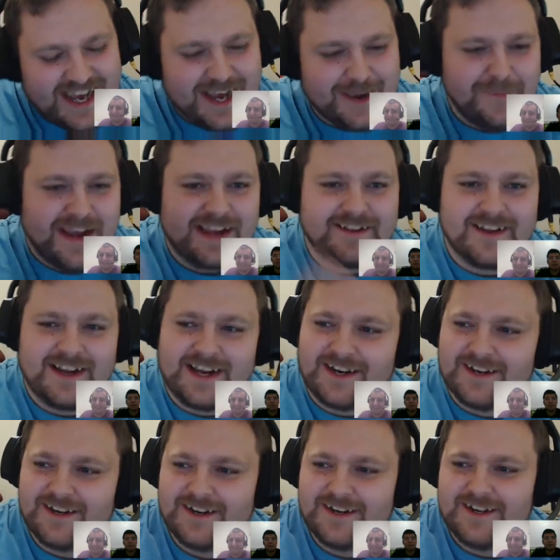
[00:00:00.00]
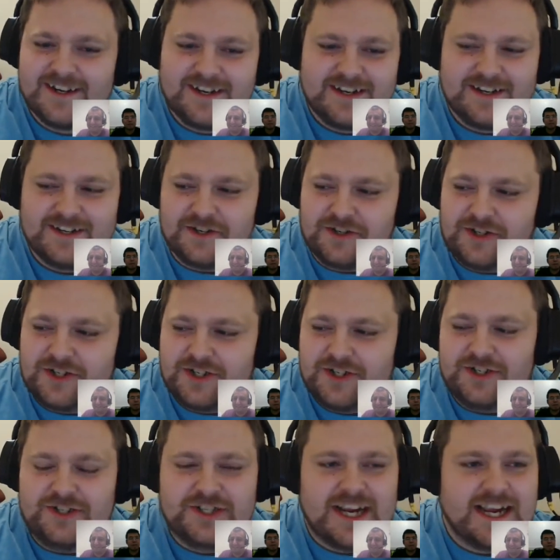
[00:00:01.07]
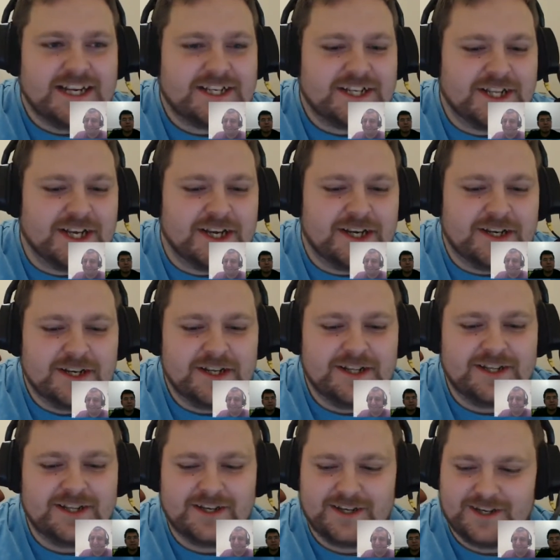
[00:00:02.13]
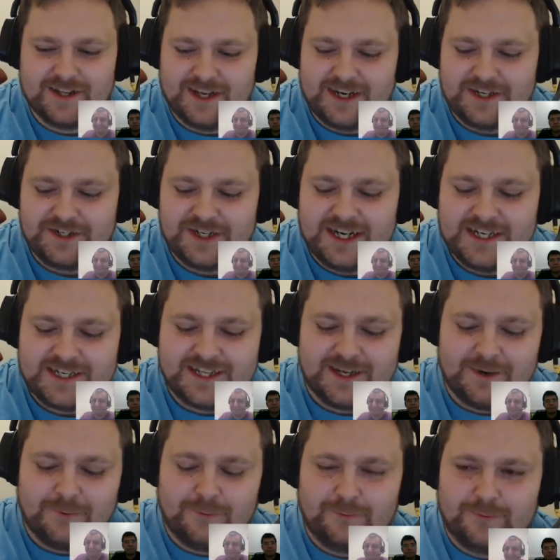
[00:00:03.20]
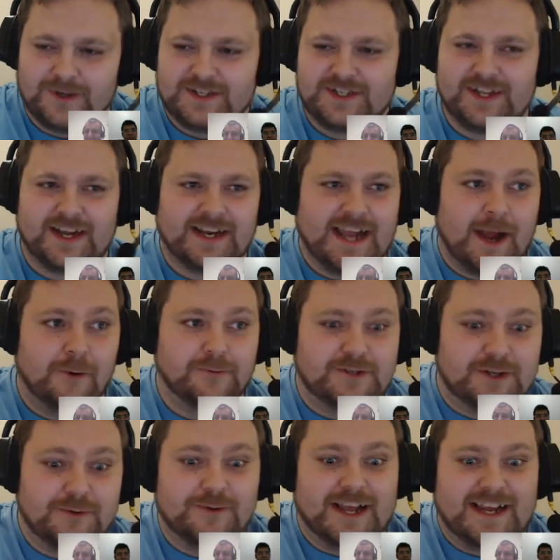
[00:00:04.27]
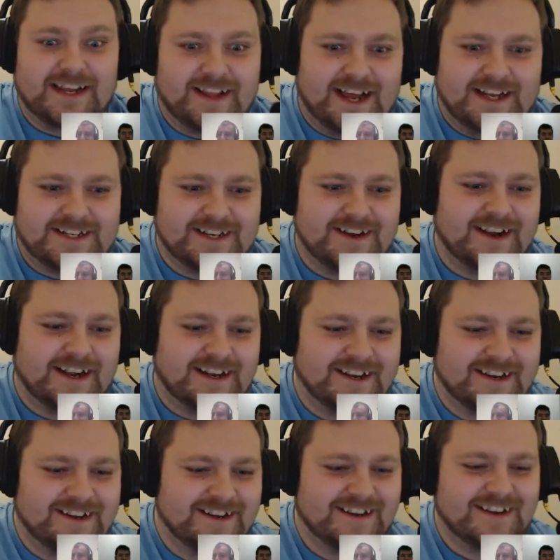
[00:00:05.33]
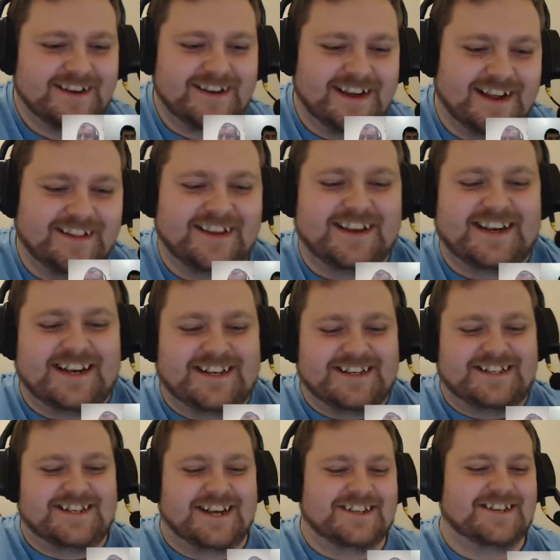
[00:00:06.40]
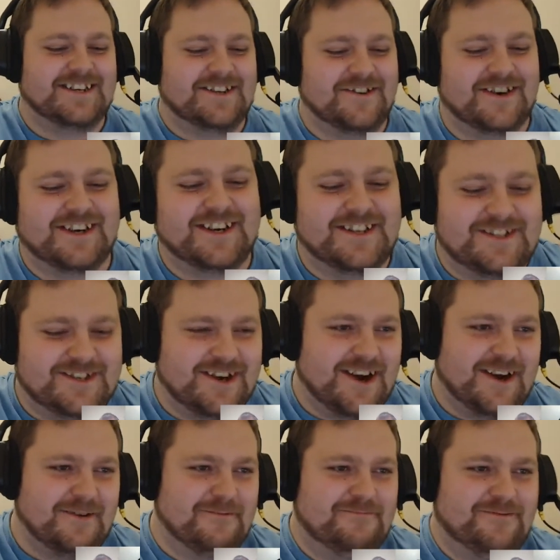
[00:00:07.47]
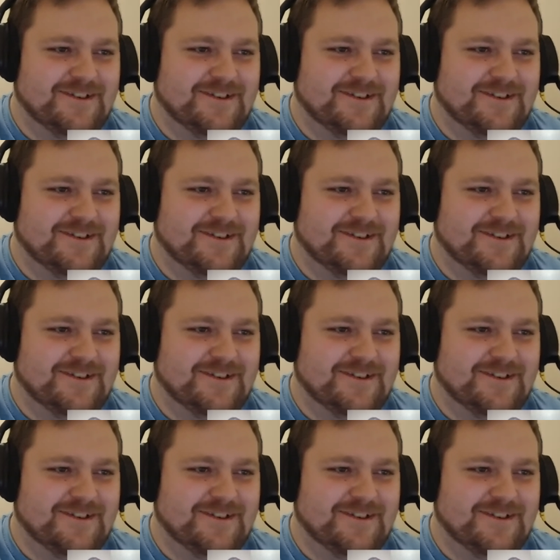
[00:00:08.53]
can't make like Jace the was like out too late last night, and like he just doesn't do a good job.